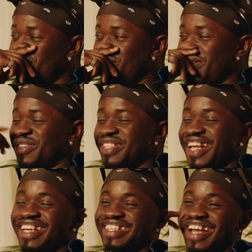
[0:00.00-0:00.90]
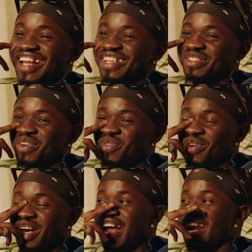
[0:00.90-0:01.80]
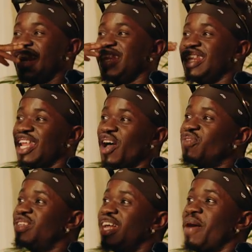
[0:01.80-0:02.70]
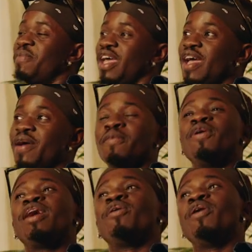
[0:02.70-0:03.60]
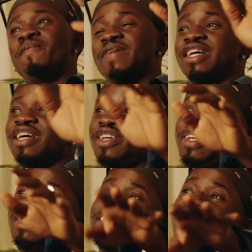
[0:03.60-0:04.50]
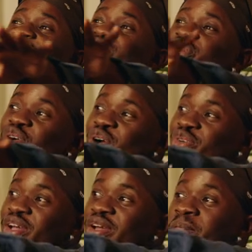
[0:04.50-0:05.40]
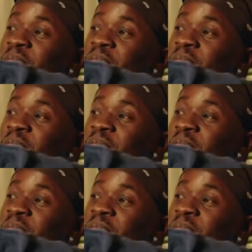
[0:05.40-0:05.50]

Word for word: But it was like, damn, this is what we wanted, and I love that I'm here. But like, oh my God, you guys are kind of far away.